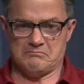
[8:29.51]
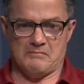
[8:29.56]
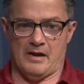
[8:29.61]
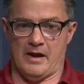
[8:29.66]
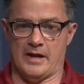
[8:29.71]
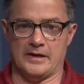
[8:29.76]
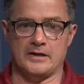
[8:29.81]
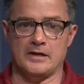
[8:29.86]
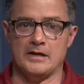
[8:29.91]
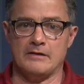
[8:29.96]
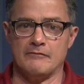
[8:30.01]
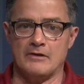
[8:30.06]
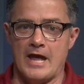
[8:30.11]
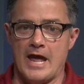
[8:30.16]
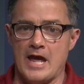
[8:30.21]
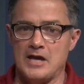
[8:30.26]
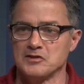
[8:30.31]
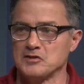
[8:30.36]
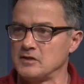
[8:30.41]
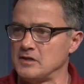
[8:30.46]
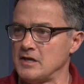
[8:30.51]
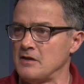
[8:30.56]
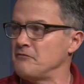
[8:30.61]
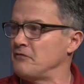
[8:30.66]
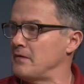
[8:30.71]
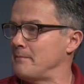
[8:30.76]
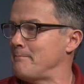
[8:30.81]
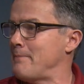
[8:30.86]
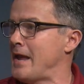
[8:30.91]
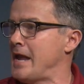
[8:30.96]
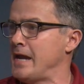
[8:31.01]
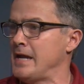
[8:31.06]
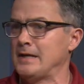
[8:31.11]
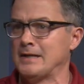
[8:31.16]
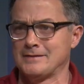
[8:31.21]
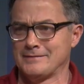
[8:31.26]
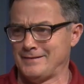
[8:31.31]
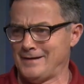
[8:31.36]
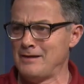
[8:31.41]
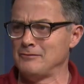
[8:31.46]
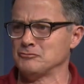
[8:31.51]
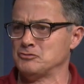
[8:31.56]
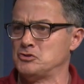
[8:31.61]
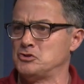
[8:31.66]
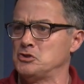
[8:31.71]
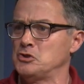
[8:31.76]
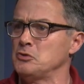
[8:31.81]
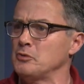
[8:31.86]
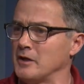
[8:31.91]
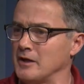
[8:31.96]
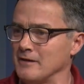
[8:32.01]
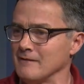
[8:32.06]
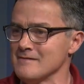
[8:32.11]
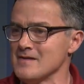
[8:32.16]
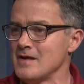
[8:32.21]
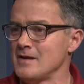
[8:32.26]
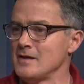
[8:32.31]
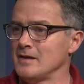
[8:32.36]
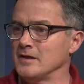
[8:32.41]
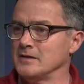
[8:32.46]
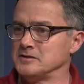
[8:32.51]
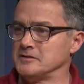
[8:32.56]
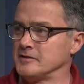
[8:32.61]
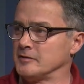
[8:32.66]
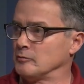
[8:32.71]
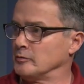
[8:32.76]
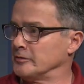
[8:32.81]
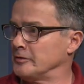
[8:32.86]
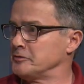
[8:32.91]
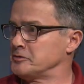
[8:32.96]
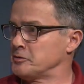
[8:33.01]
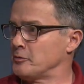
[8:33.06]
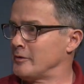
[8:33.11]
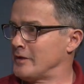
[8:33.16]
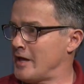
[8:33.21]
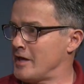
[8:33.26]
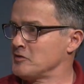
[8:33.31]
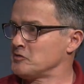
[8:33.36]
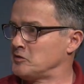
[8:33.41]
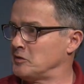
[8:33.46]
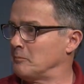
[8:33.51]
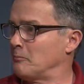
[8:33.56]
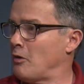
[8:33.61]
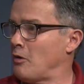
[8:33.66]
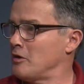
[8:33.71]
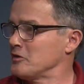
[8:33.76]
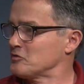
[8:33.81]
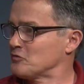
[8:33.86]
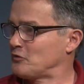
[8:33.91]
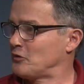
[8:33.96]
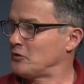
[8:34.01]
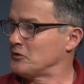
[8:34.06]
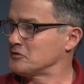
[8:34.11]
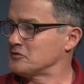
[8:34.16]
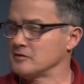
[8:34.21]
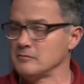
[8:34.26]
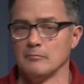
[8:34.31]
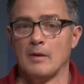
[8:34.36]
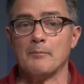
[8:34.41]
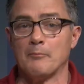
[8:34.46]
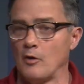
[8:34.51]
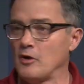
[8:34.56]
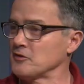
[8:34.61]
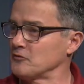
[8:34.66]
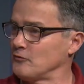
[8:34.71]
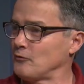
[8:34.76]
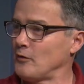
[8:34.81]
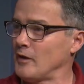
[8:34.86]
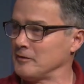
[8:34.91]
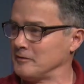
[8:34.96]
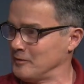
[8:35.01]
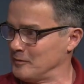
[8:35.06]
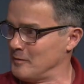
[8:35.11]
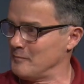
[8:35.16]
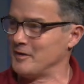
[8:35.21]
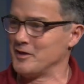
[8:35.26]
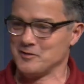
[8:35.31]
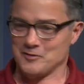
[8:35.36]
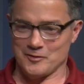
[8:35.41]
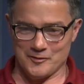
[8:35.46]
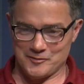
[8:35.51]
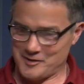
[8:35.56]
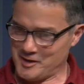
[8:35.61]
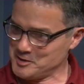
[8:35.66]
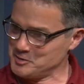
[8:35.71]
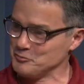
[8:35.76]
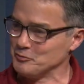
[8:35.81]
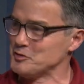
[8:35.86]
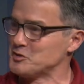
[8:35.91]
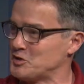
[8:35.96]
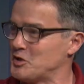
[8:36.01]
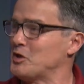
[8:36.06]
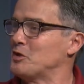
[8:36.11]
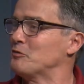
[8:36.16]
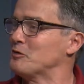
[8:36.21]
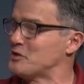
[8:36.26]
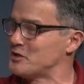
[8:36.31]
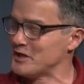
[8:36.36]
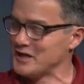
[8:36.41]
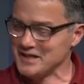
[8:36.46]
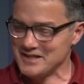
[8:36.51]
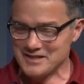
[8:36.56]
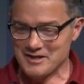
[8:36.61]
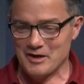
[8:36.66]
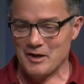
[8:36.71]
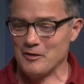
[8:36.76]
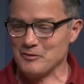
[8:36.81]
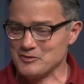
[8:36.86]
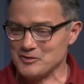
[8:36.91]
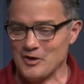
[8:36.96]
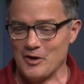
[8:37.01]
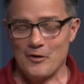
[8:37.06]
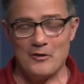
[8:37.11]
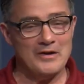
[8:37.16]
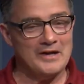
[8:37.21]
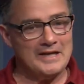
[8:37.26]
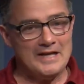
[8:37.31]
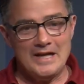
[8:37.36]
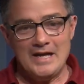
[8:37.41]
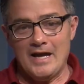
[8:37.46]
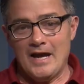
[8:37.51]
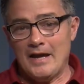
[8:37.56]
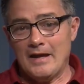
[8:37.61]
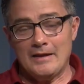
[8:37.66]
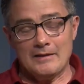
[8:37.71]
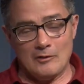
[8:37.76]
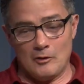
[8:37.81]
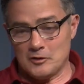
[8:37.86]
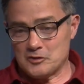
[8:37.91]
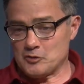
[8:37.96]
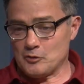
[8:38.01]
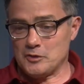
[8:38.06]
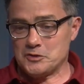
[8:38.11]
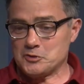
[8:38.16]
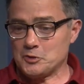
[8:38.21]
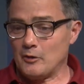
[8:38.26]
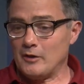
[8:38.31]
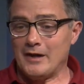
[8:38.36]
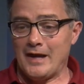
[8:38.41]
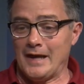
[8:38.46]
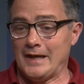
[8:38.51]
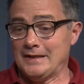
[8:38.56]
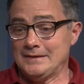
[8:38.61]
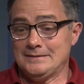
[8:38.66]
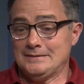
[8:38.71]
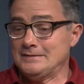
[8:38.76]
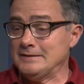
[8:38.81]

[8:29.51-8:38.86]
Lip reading: I didn't even ask if it paid. I said, I'll do it. And she said, well, don't you want to ask your boss first? And my boss at the Alumni Association was good with it, so long story short, I